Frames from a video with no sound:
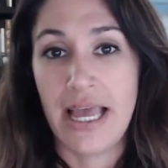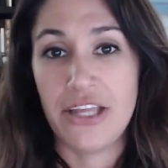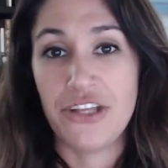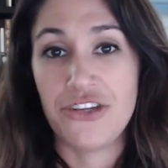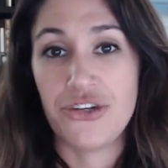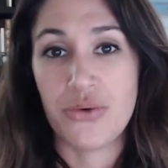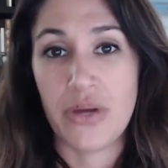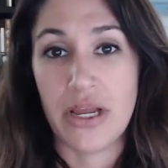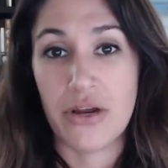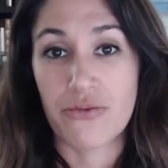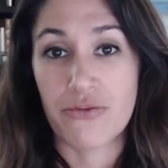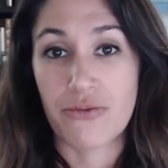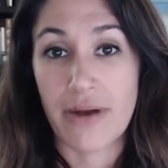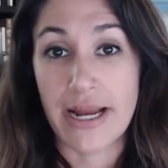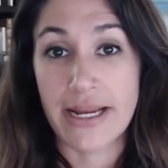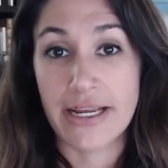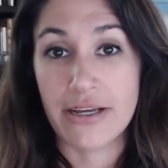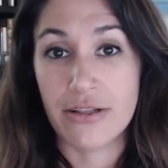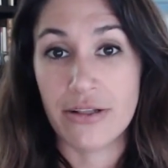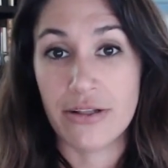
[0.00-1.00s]
doing
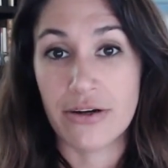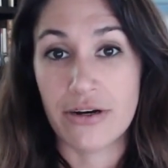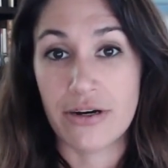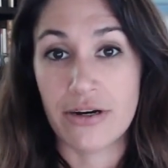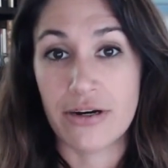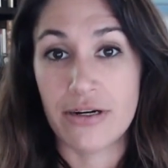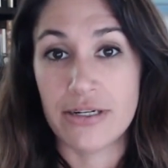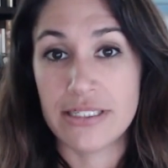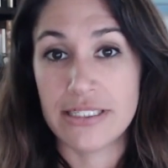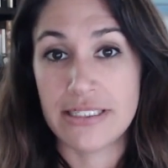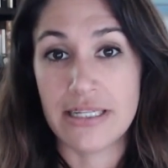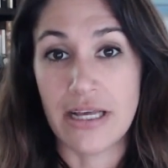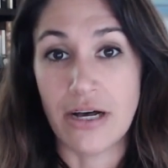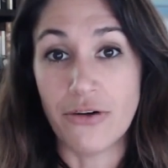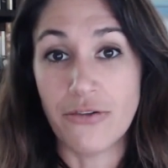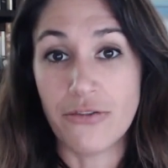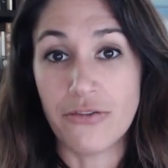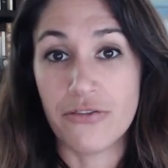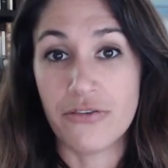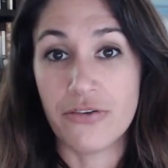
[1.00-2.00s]
regular
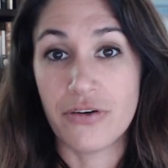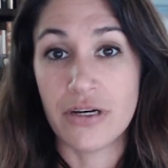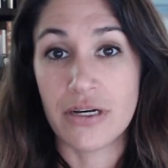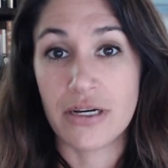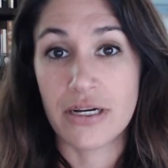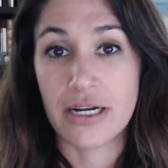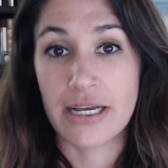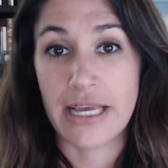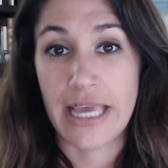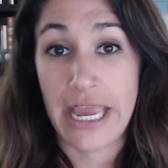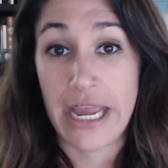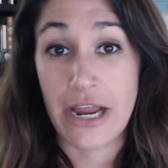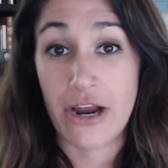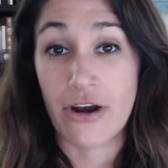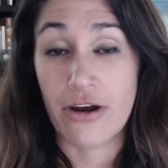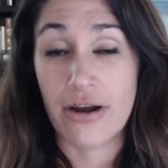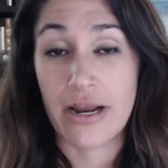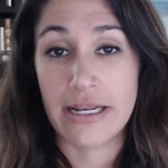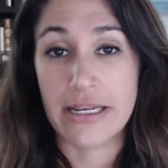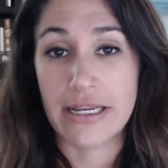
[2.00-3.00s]

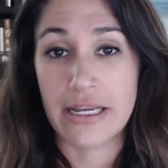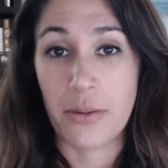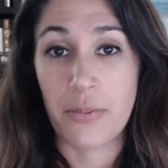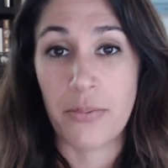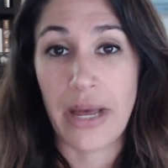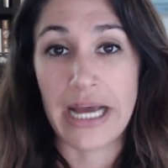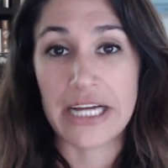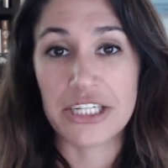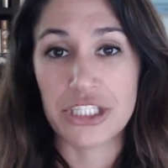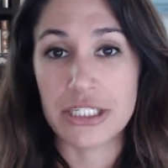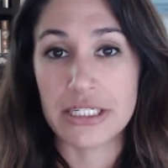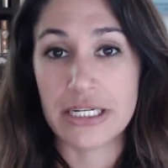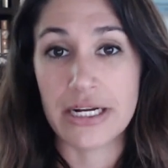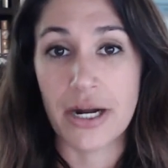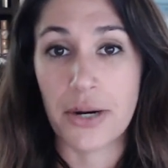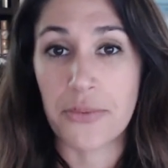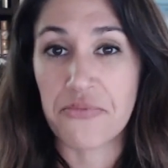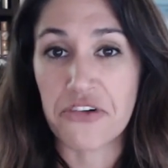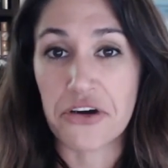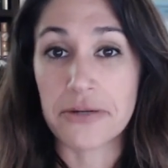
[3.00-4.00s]
self-care and compassion and
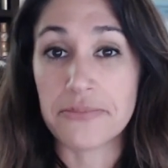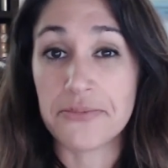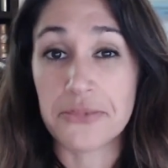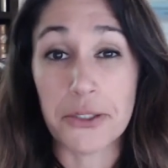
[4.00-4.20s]
comfort.